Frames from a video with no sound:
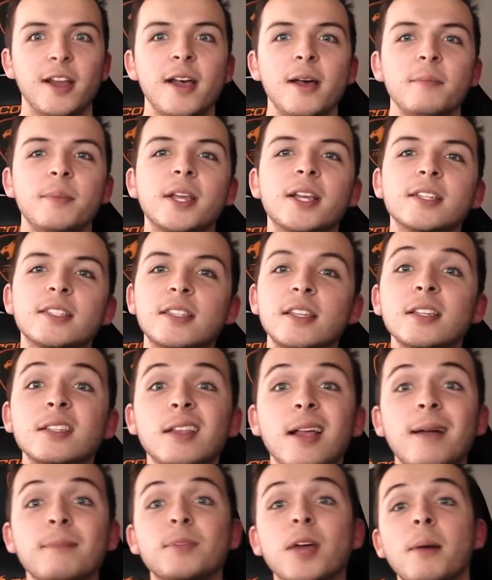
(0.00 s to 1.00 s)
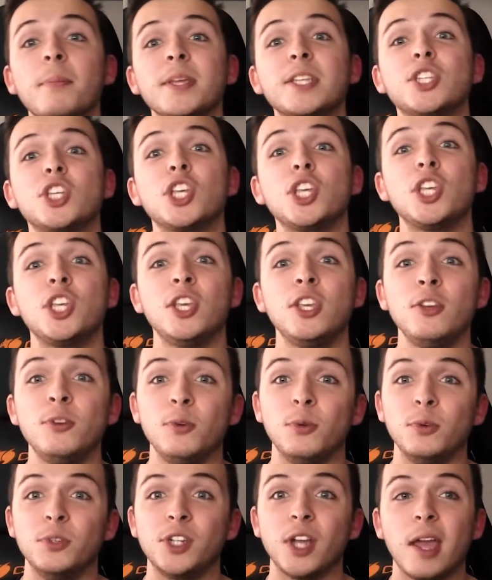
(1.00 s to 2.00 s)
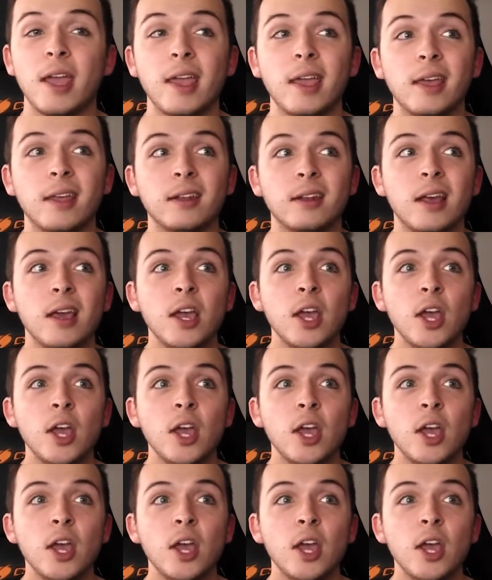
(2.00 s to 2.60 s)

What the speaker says: because this laptop is huge. And